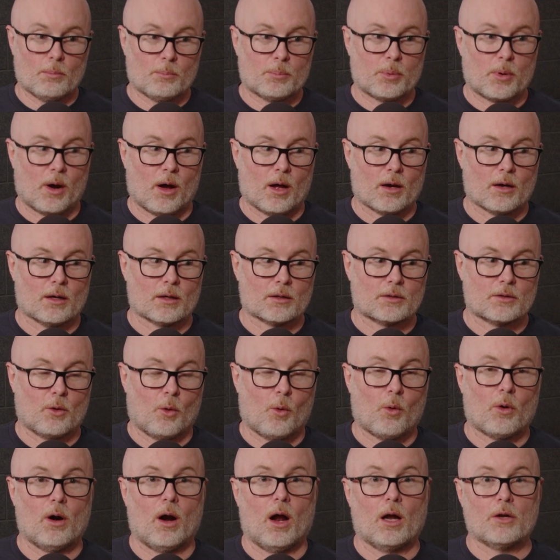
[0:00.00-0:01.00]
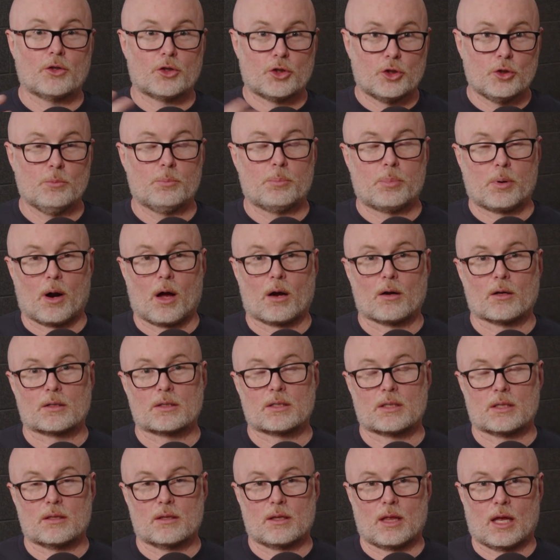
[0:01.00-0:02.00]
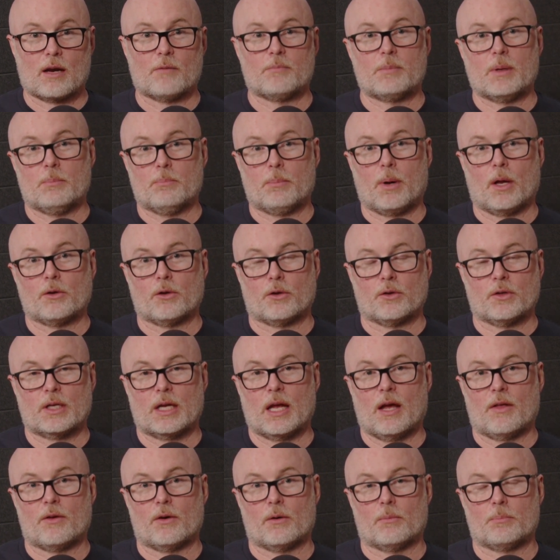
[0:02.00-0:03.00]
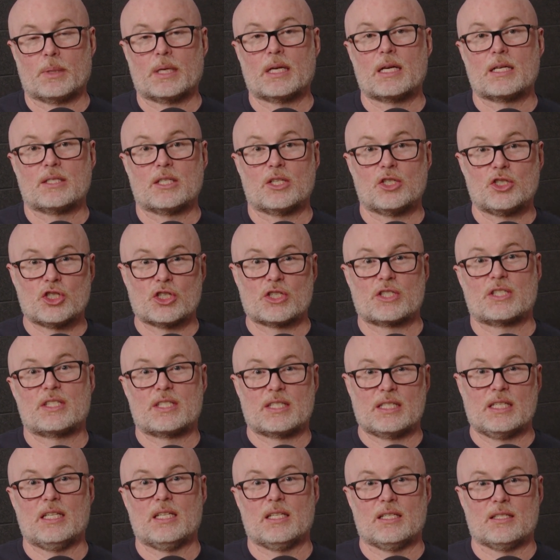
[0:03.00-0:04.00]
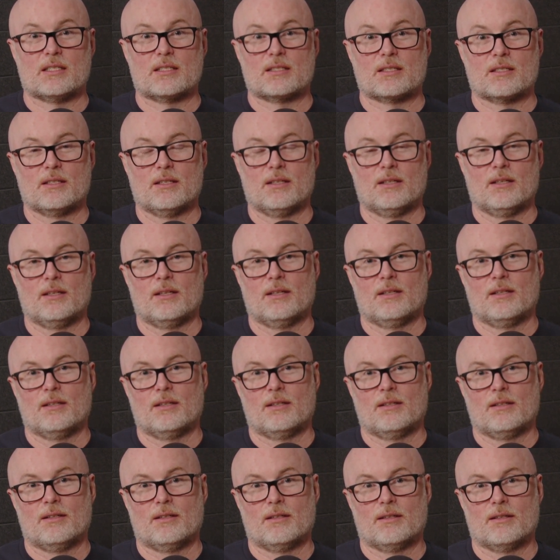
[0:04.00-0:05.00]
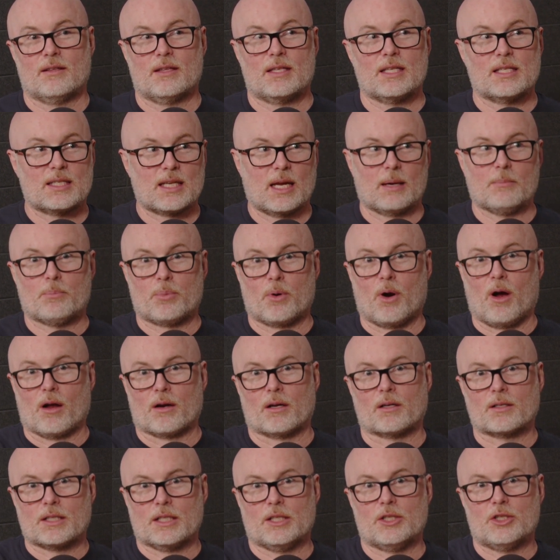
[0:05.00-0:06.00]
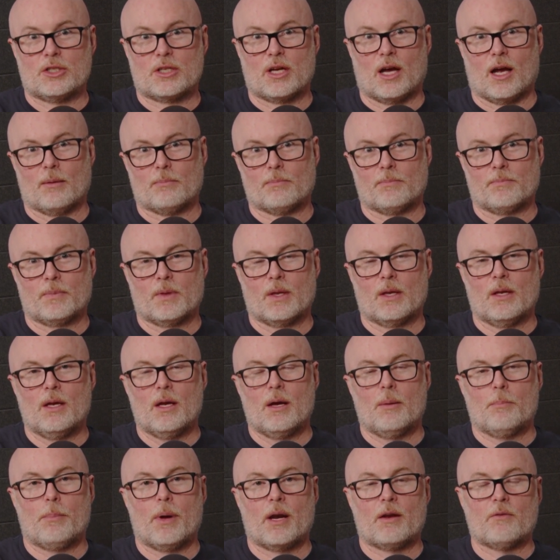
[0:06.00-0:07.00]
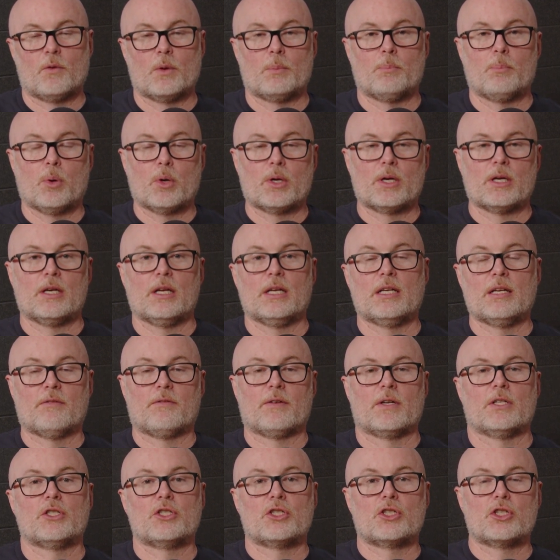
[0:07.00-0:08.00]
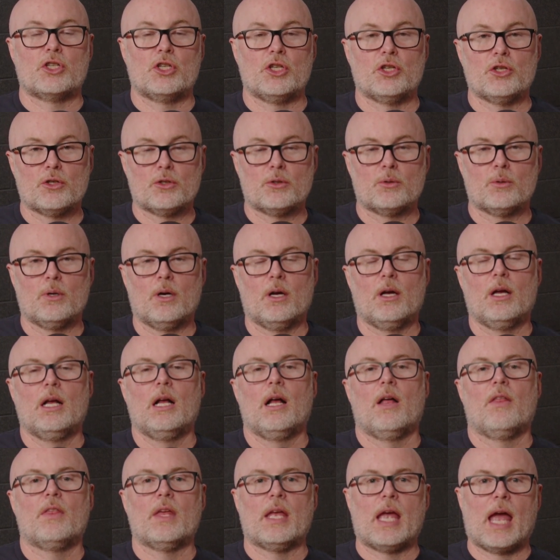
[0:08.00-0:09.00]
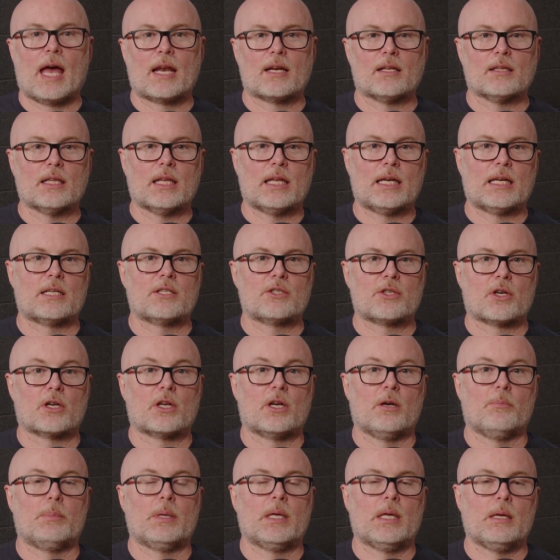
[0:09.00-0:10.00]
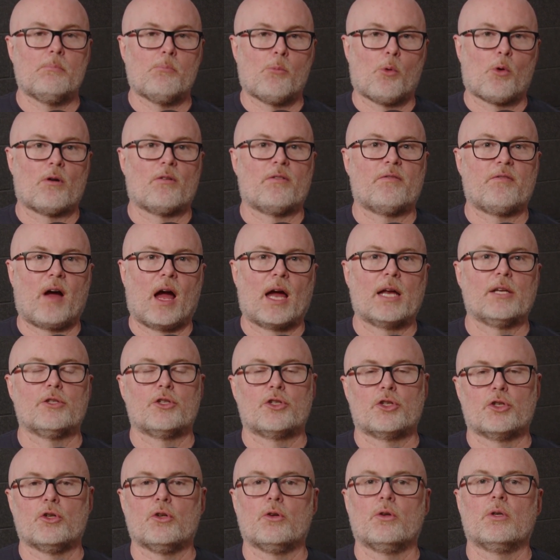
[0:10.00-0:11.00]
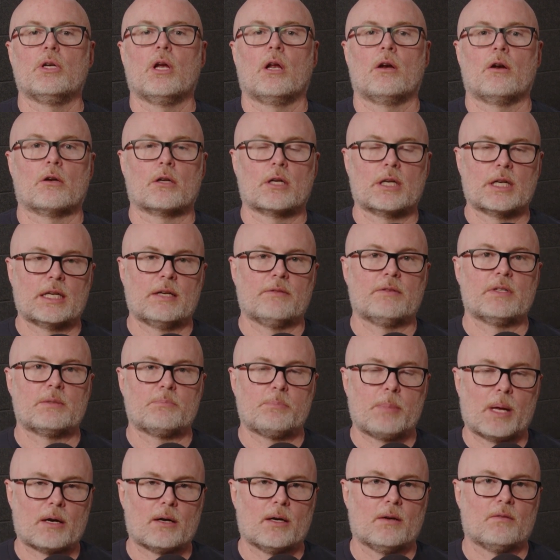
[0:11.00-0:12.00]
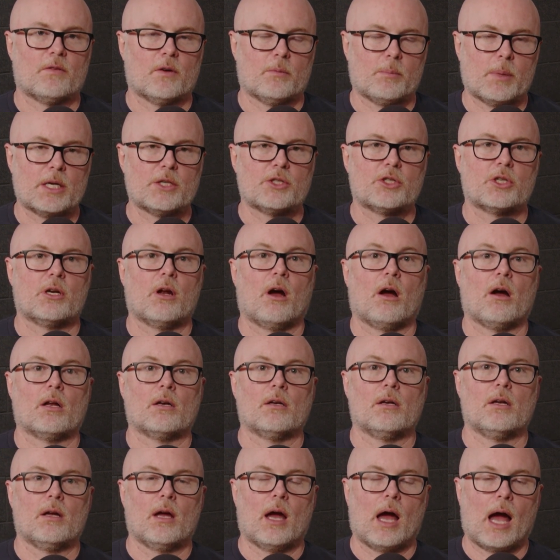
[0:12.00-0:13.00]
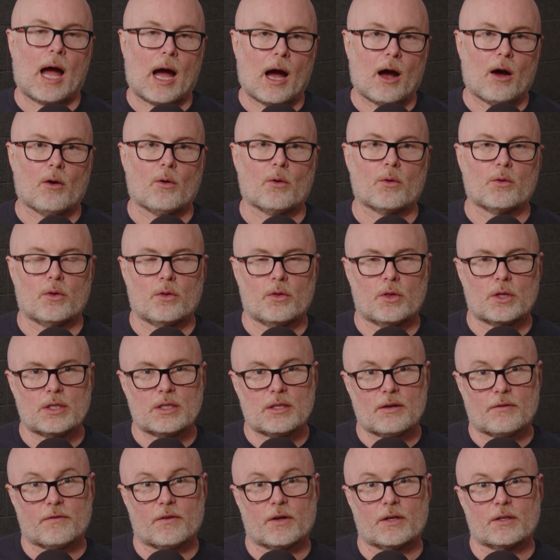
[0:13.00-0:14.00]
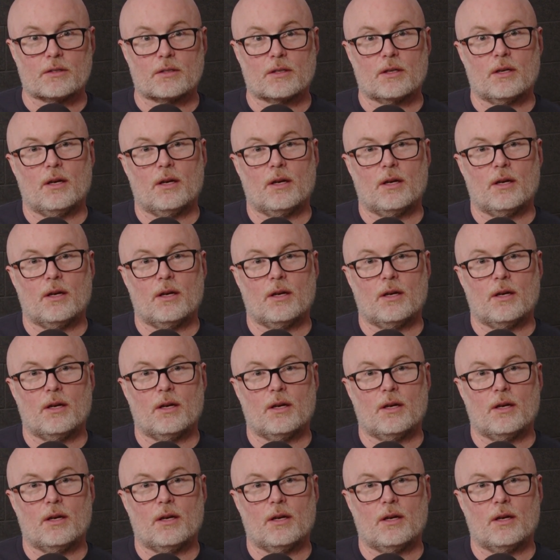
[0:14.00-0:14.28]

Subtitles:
product or two products that have been bundled together because it just sees the same product each time. But if we put in a different SKU, the analytics are going to be more fine-tuned and are going to give us better information on how the different